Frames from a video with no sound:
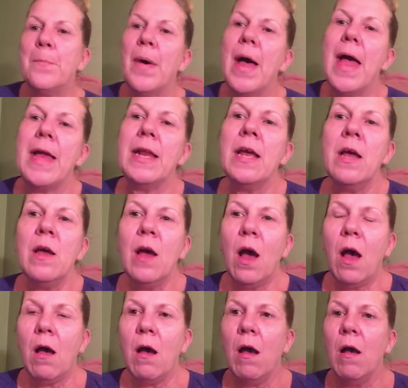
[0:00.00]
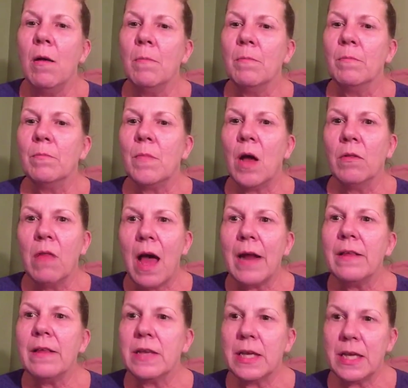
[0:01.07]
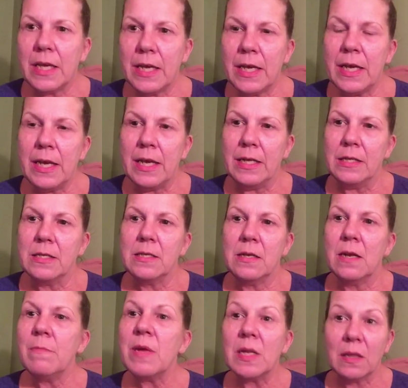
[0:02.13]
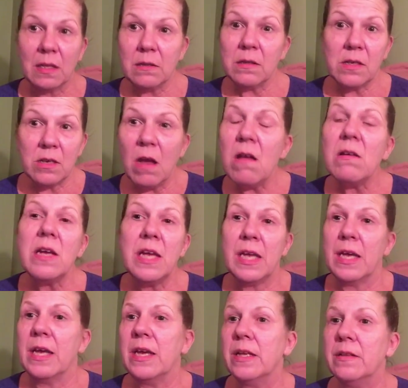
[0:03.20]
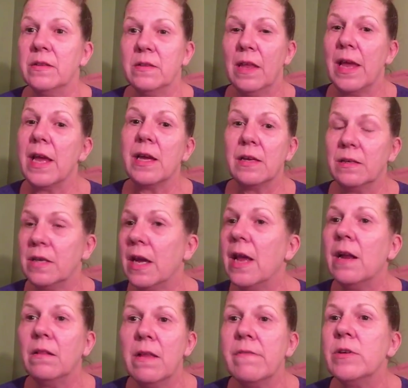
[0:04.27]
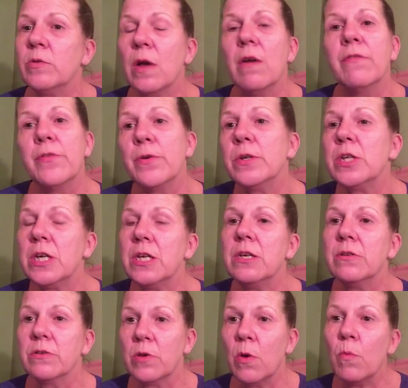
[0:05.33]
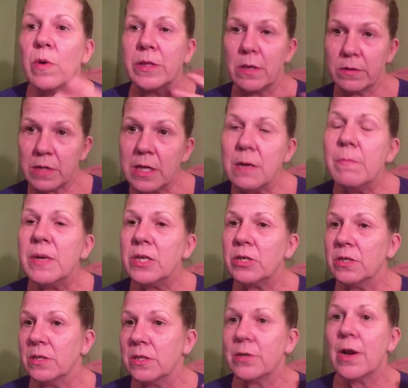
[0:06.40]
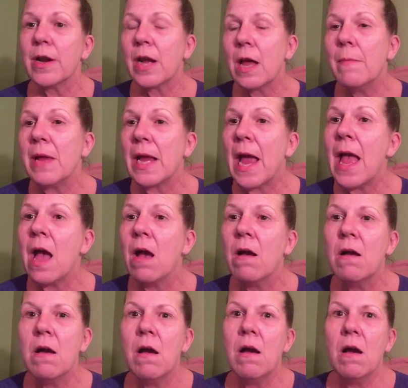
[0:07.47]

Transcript: But a lot of the kids, and I mean young kids, like 10, 11, 12, 13 years old, when those inhibitions start coming out,